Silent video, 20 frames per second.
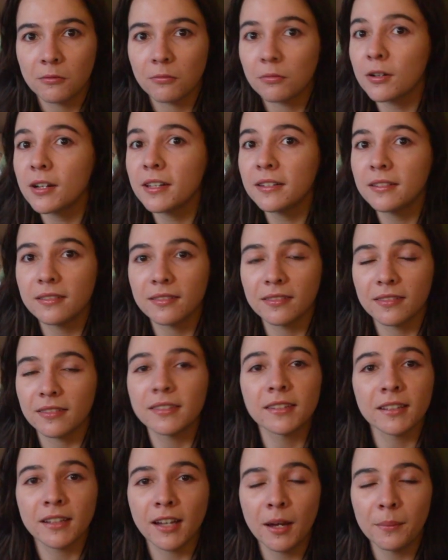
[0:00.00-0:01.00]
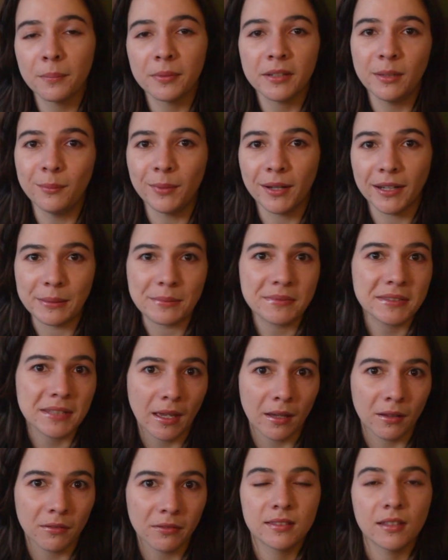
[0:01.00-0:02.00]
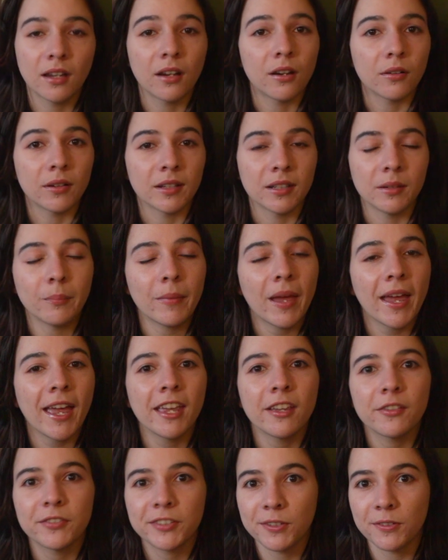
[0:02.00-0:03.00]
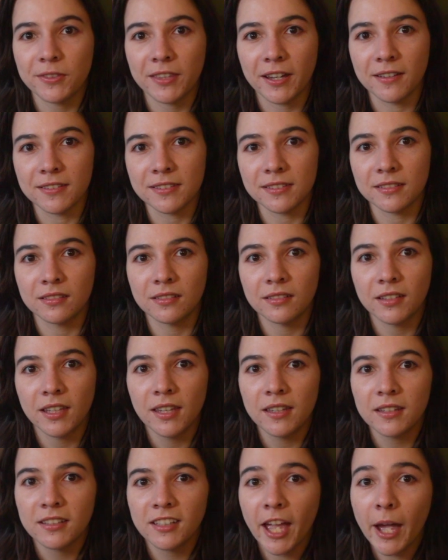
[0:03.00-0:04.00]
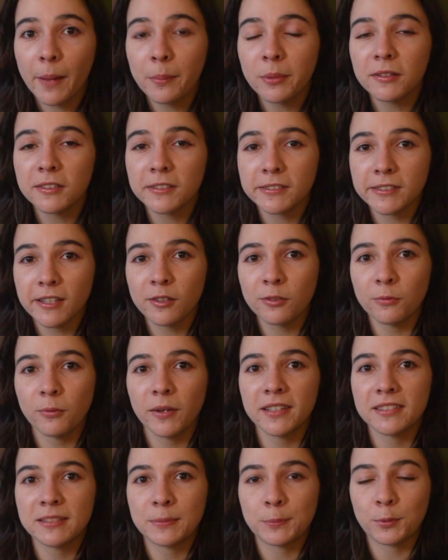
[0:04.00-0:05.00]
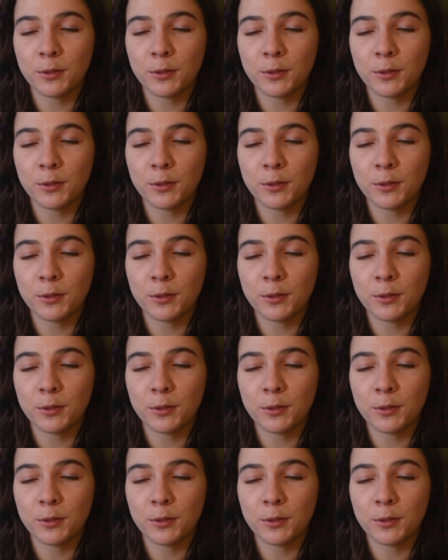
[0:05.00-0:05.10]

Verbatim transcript: run the company by himself. So in May of two thousand, Capital Southwest